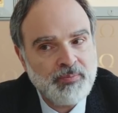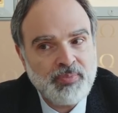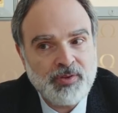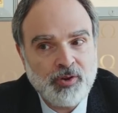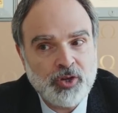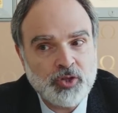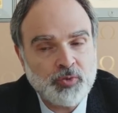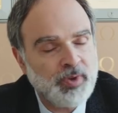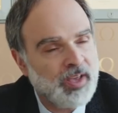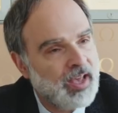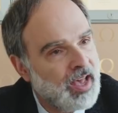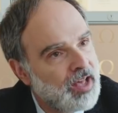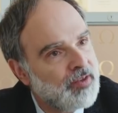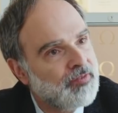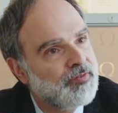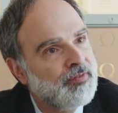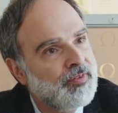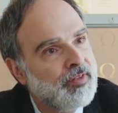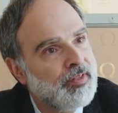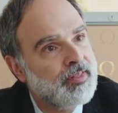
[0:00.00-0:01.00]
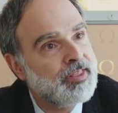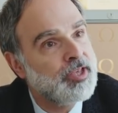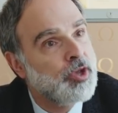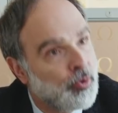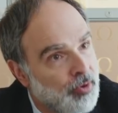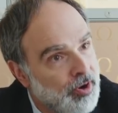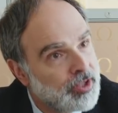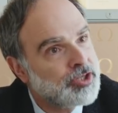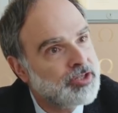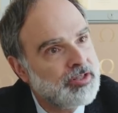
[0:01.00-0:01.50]
because we have the
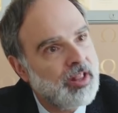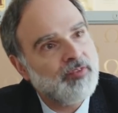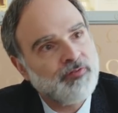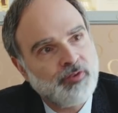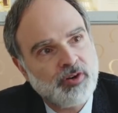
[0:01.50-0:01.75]
original